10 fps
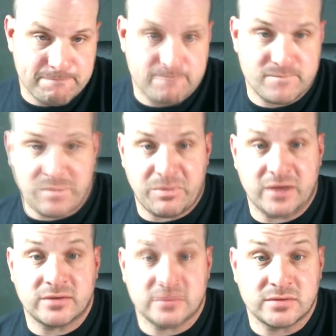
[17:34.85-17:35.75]
Not
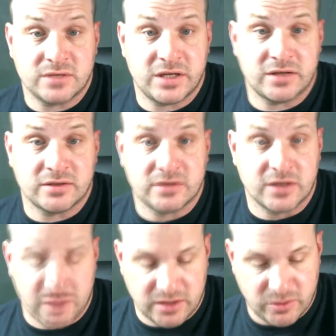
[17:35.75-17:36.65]
bad. Need it.
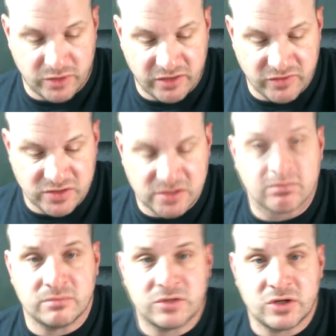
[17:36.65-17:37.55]
You want to give it to
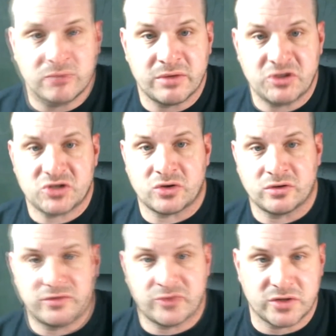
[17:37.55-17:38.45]
some, maybe the assault
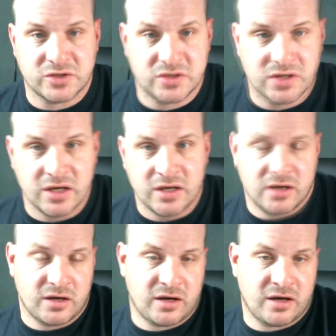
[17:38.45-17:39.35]
enforcers.
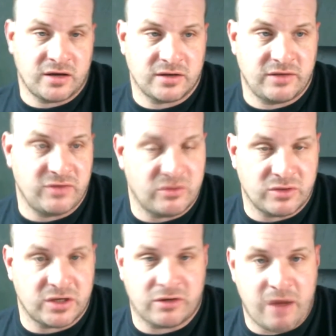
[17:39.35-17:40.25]
Even though with
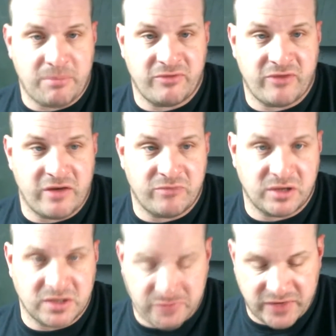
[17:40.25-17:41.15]
their crappy
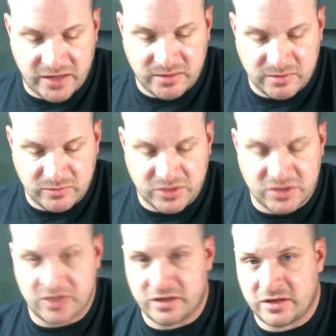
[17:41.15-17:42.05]
5+ fight,
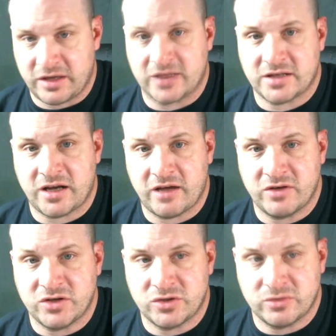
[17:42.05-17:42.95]
which, like I said, I have an
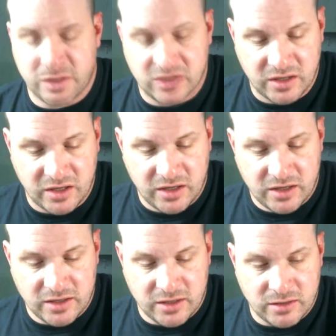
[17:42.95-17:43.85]
issue with.
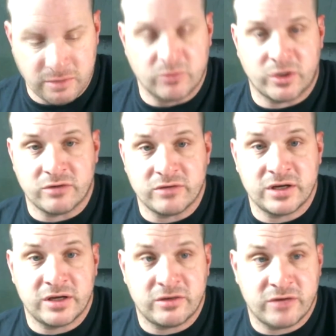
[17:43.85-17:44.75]
In one of
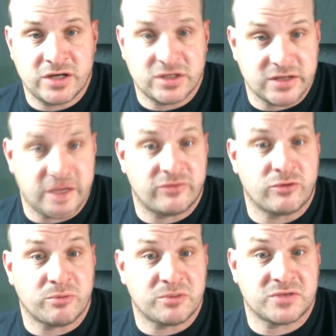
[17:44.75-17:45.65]
the iterations, they had a
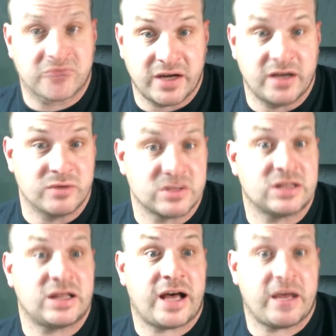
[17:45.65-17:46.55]
4+ fight, and it was a
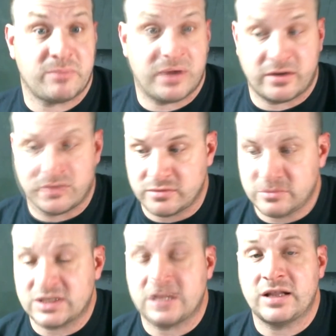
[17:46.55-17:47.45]
lot better.
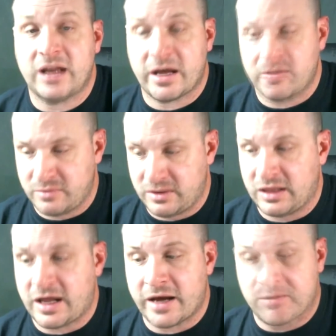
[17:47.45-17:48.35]
It was a
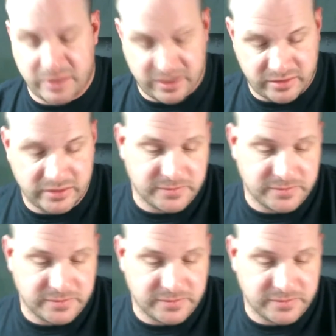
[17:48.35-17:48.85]
lot better.